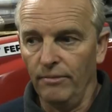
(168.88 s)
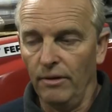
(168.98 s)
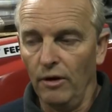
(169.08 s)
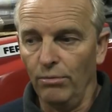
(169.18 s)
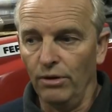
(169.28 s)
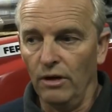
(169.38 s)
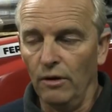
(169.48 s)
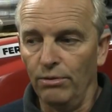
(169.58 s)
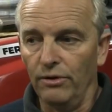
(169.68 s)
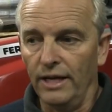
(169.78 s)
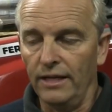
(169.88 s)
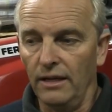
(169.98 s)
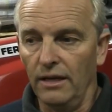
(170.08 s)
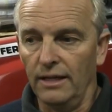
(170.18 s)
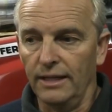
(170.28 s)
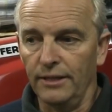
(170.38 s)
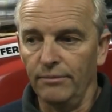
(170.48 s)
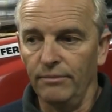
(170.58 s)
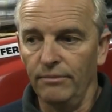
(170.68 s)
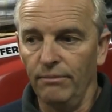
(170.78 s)
Operate
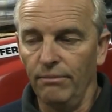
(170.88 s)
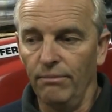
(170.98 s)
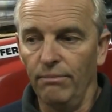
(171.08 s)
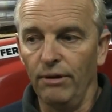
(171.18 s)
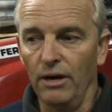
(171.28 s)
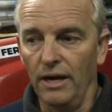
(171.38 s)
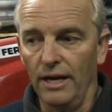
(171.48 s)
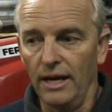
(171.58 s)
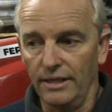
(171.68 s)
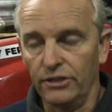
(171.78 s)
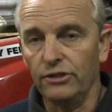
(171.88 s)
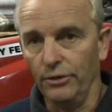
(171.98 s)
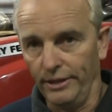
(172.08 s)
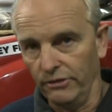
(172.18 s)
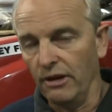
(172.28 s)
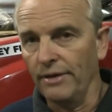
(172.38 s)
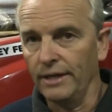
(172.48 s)
by us doing the growing,